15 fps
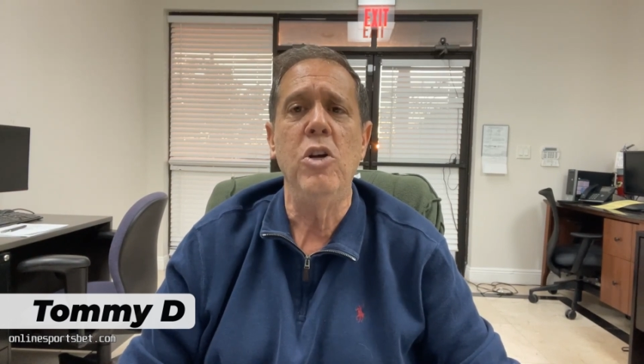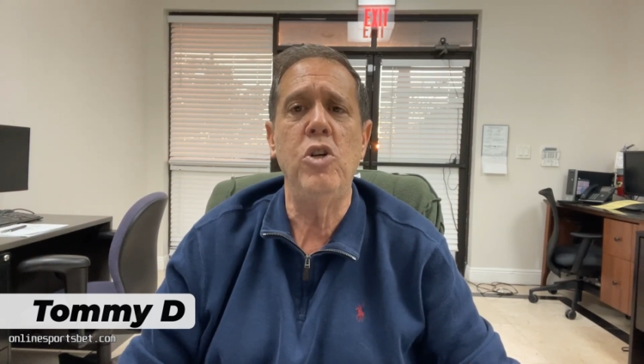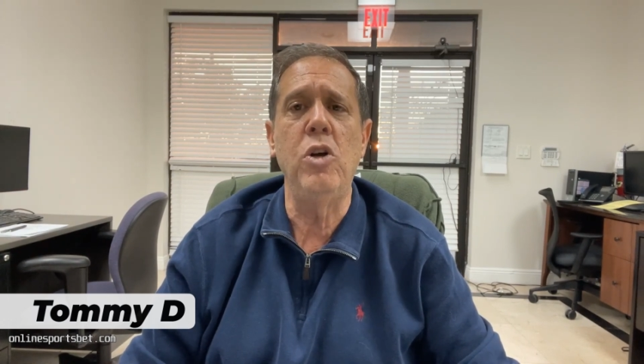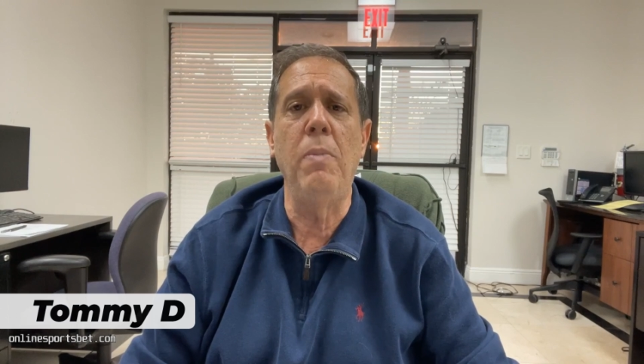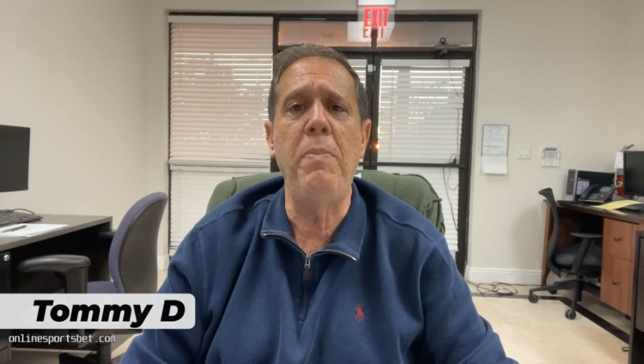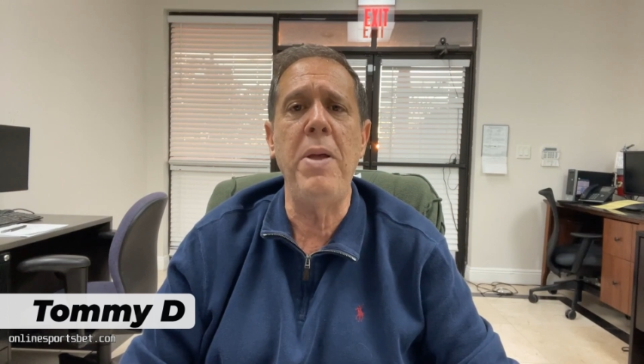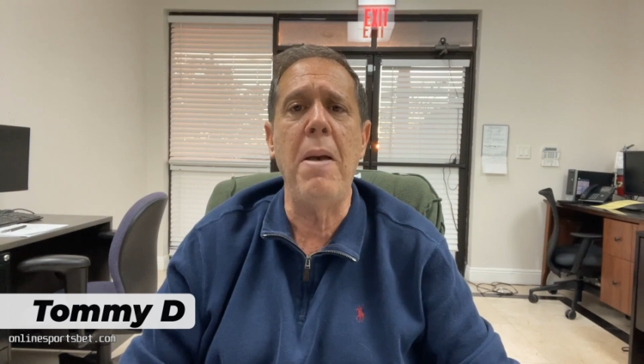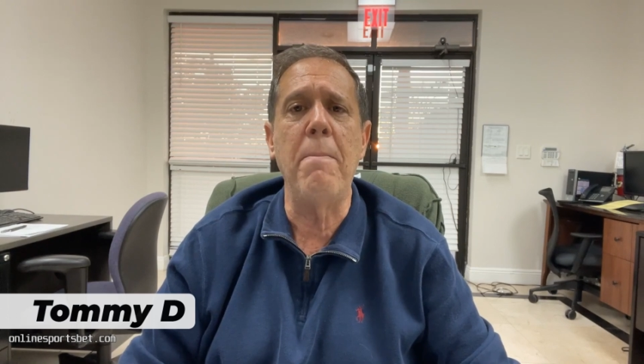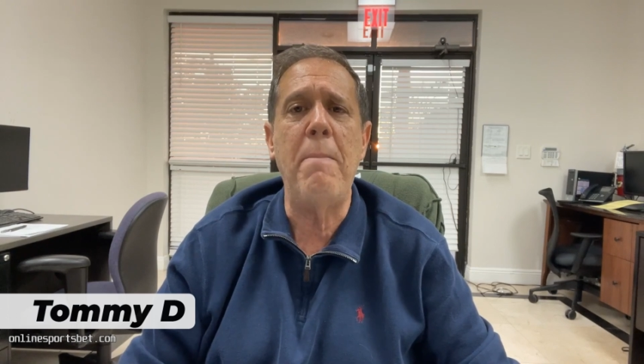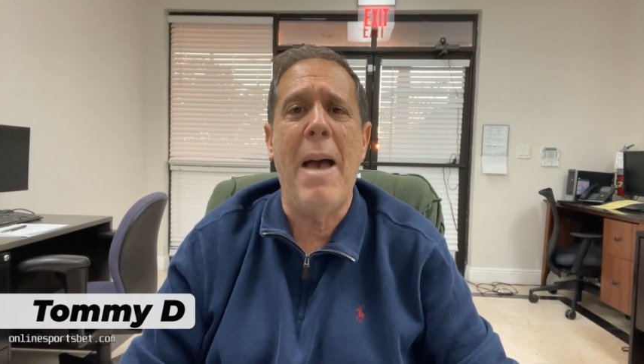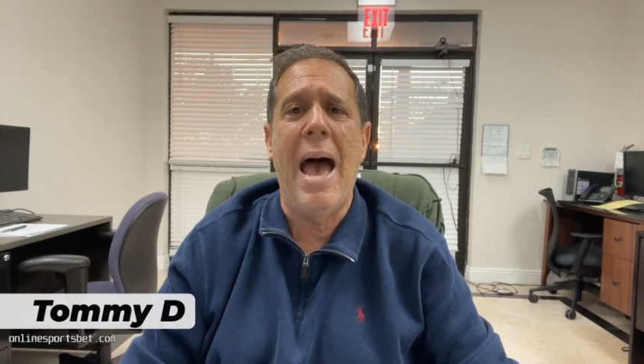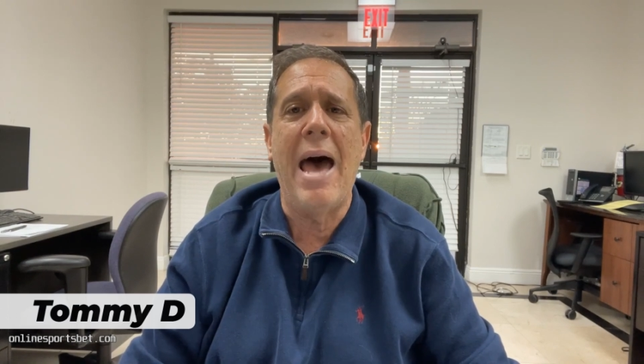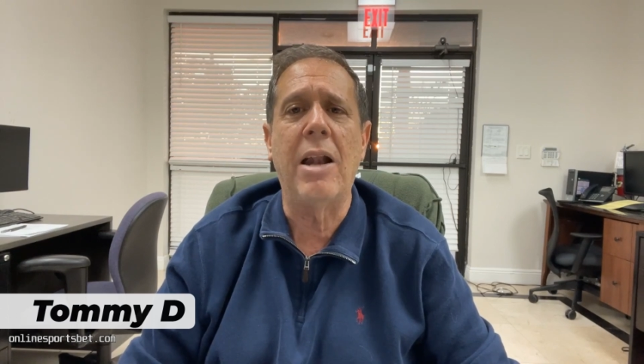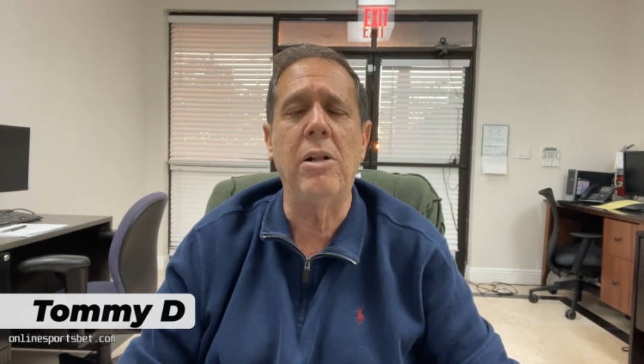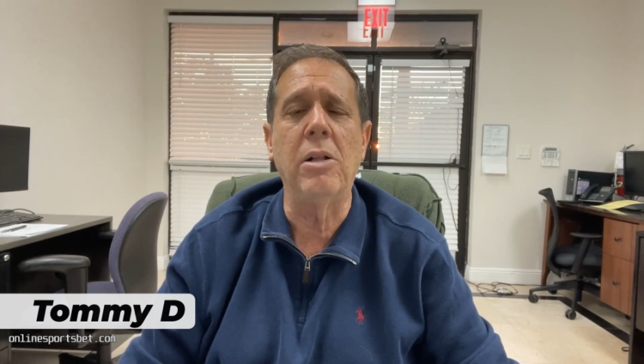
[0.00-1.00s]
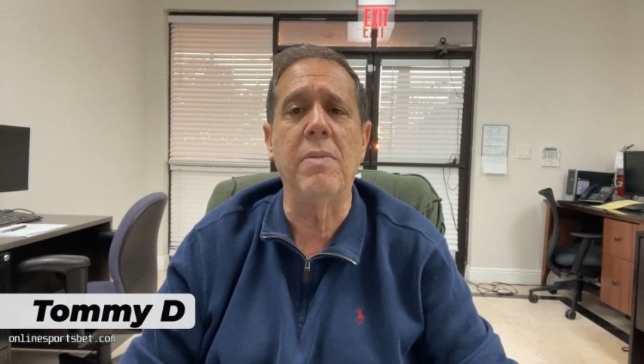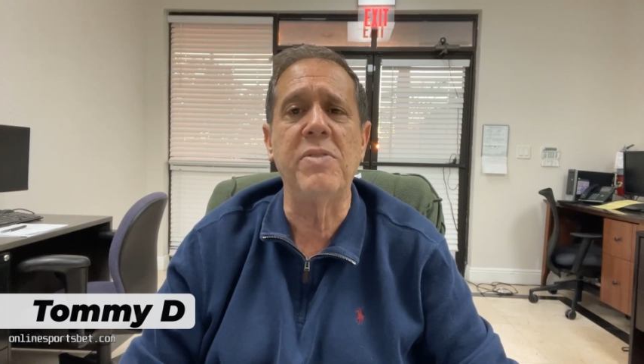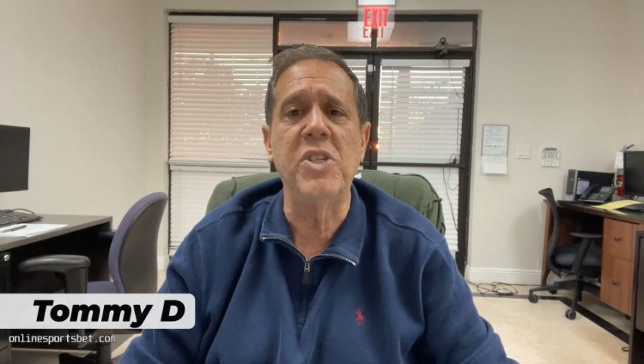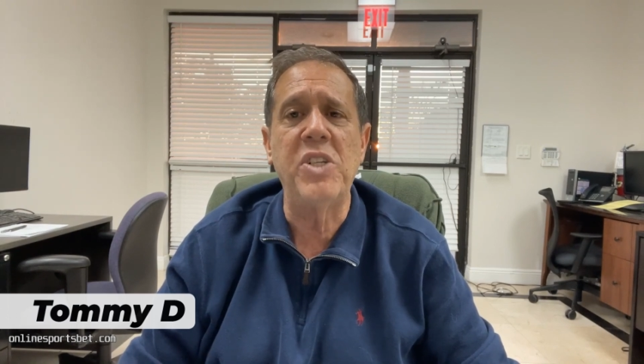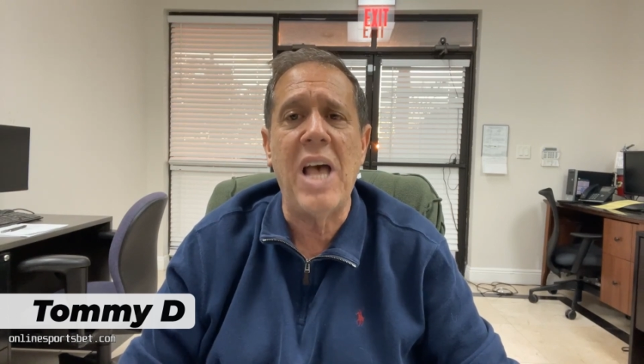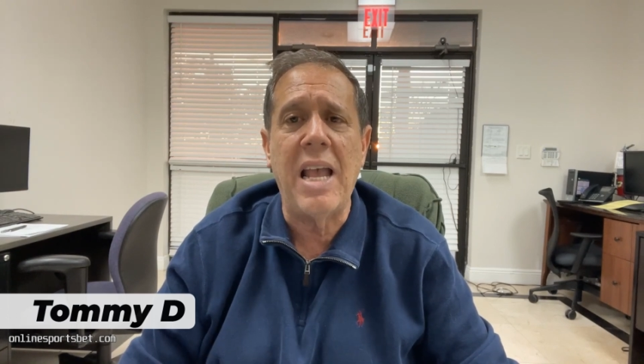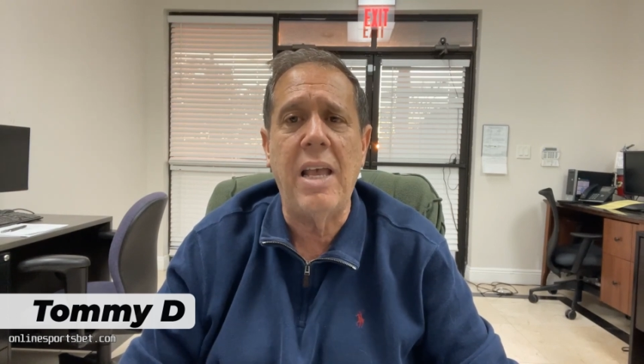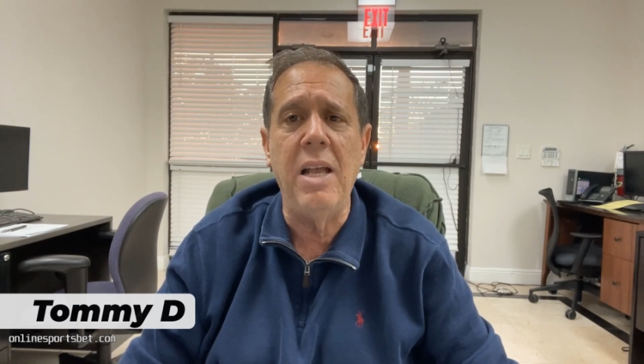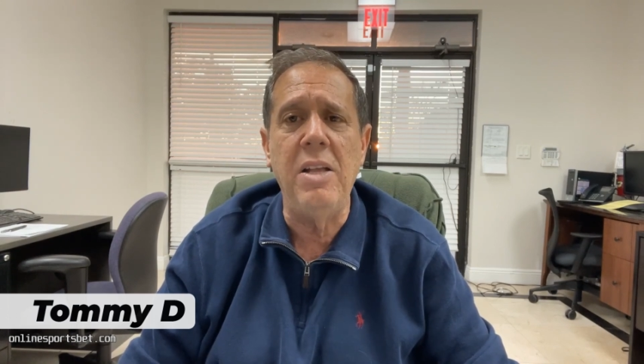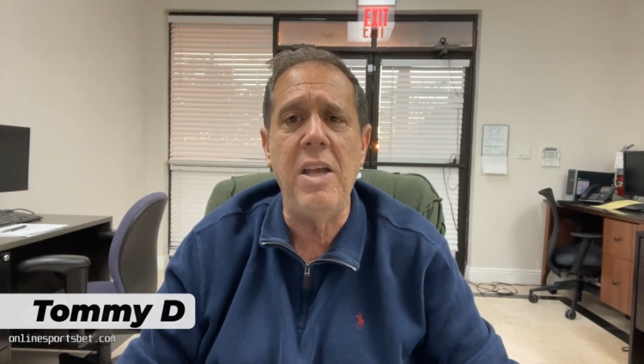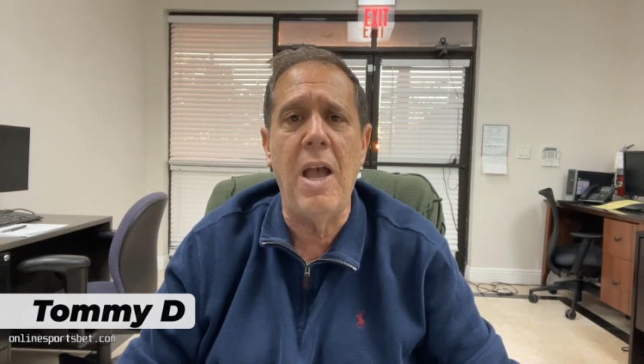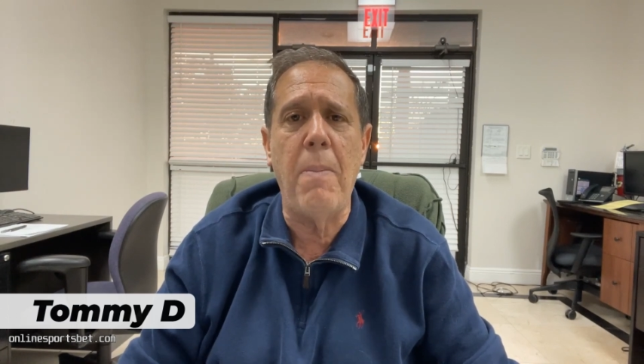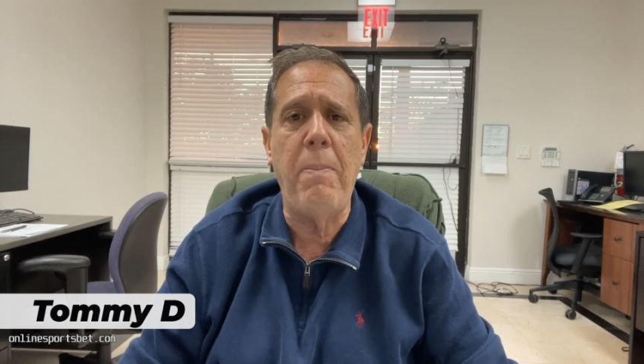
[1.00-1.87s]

Should be a battle of second-year